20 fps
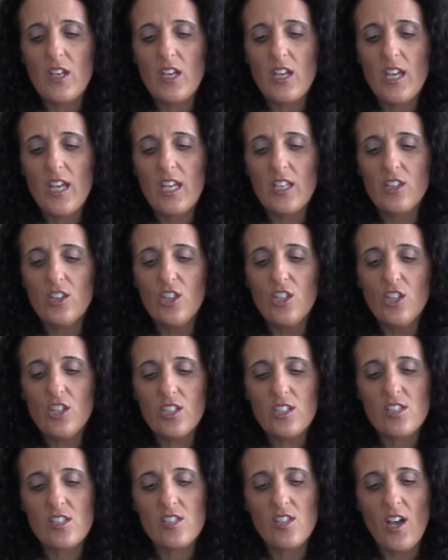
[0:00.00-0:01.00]
it
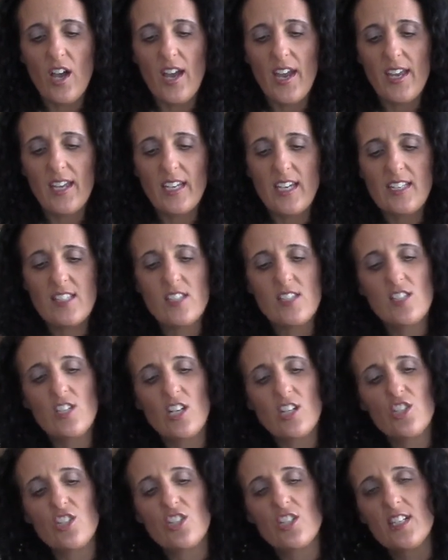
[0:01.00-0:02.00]
looks like, it says
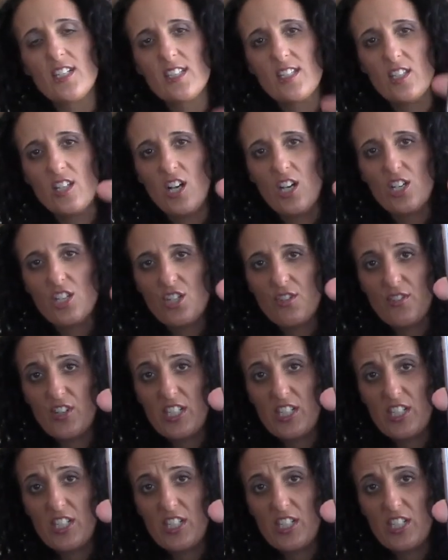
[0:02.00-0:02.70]
yesterday's lunch, for